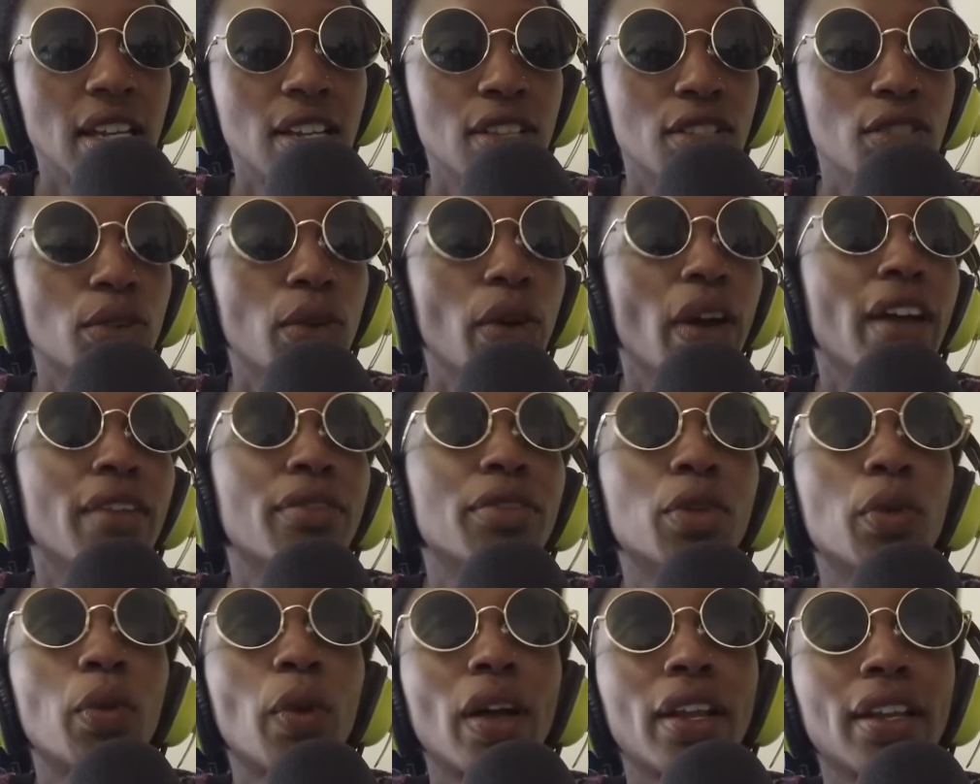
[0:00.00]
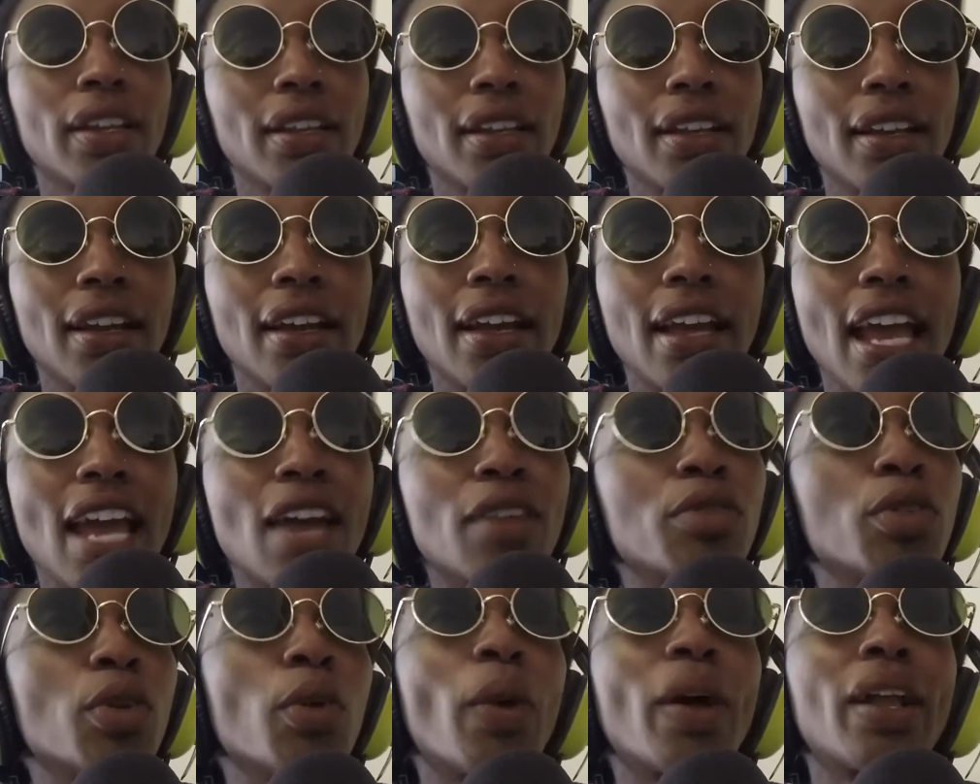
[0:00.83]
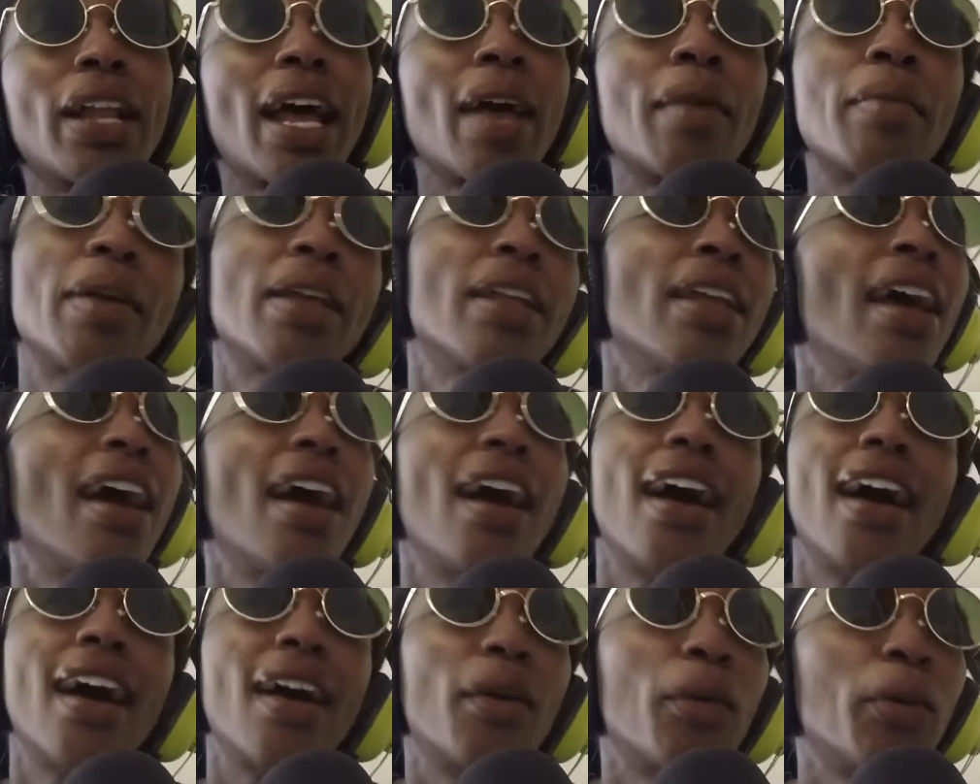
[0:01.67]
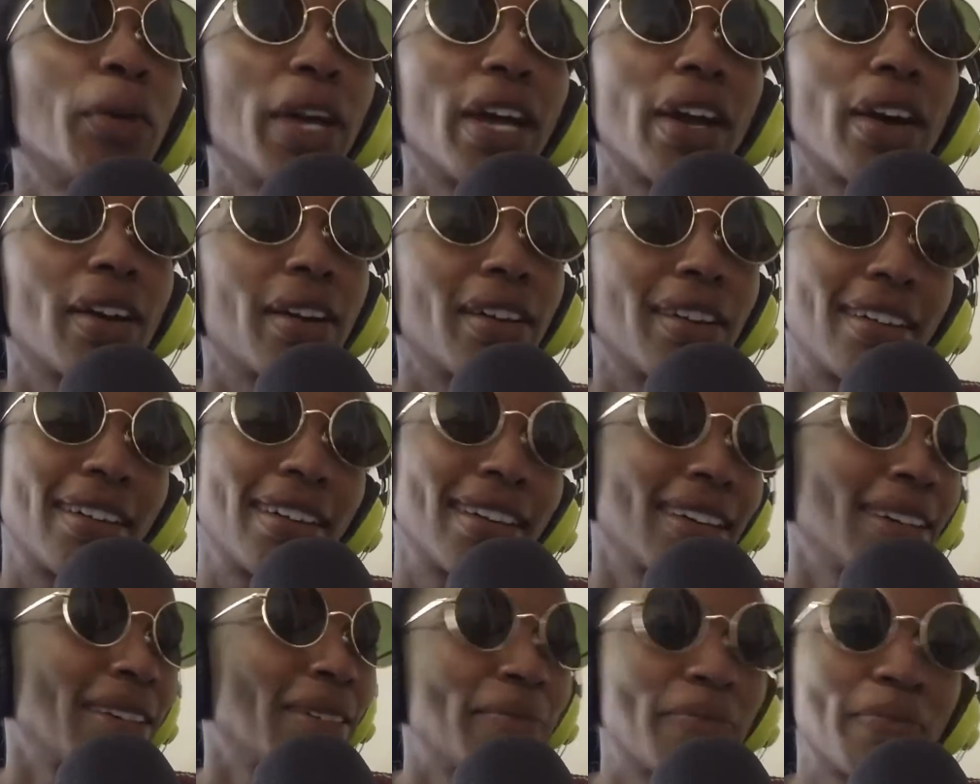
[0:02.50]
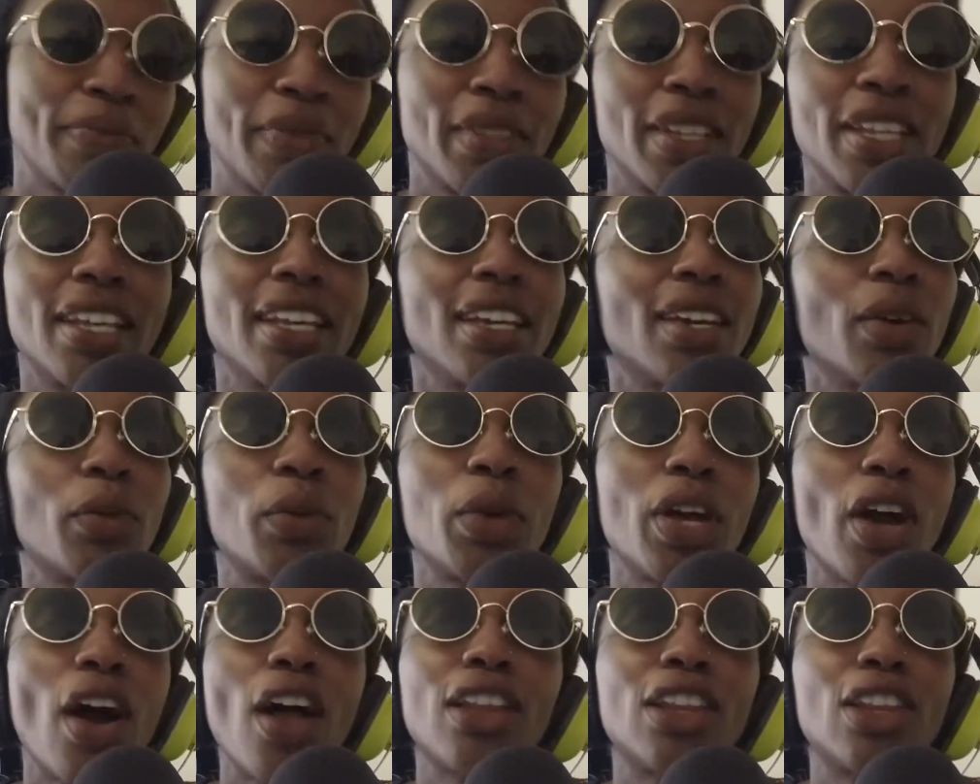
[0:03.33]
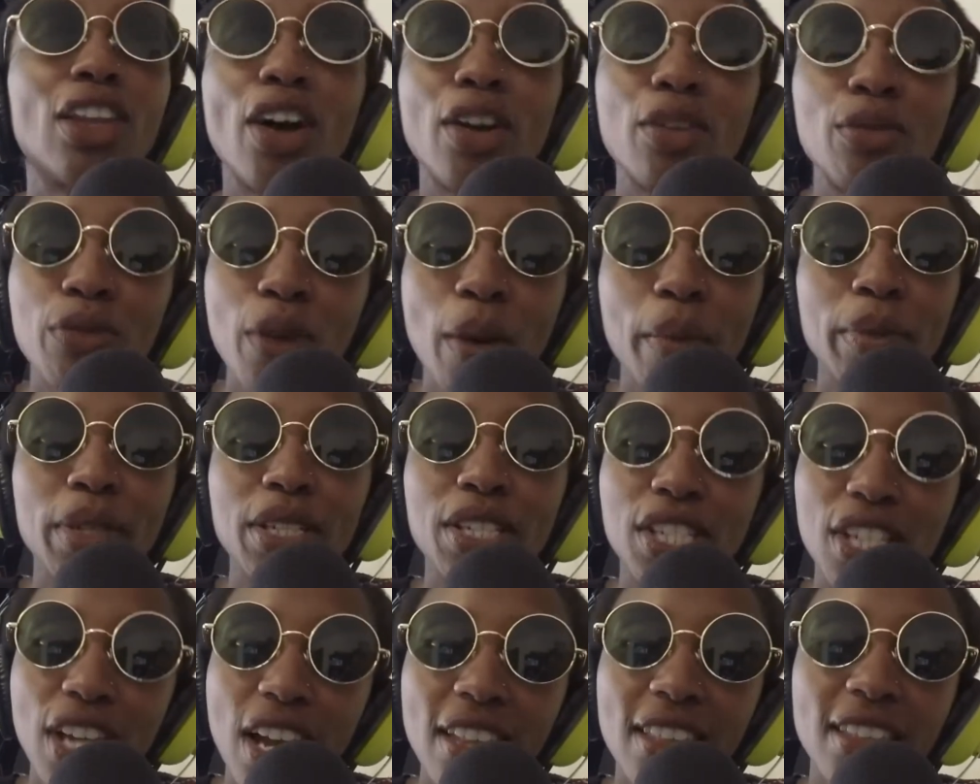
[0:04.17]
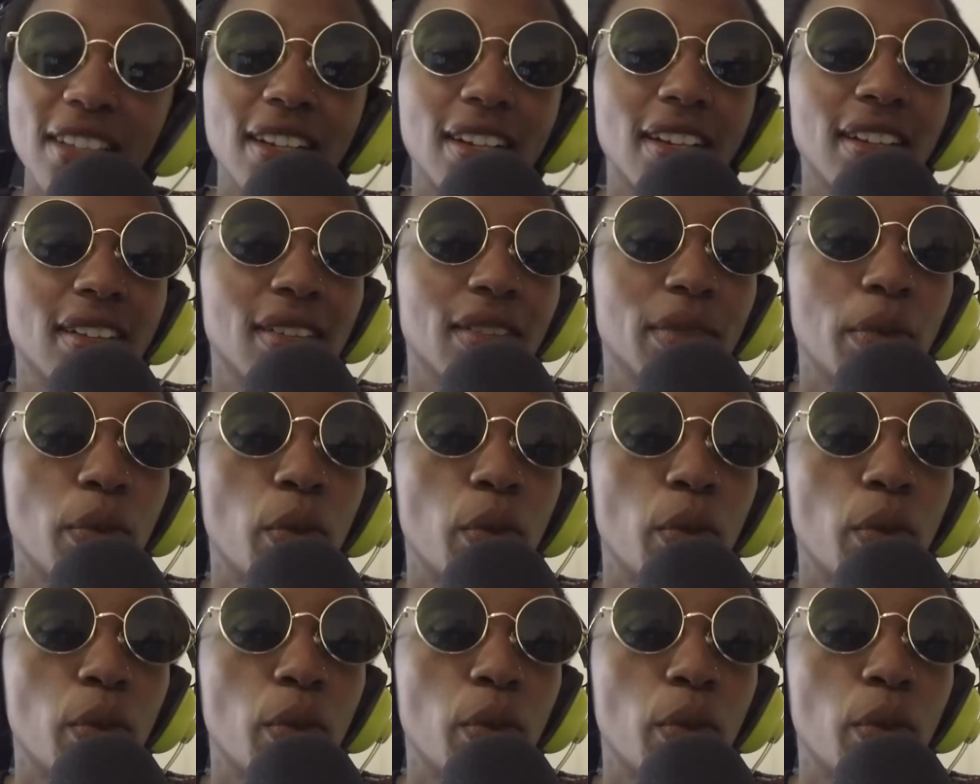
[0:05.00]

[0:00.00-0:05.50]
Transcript: So everyone. I mean, we all learn from each other.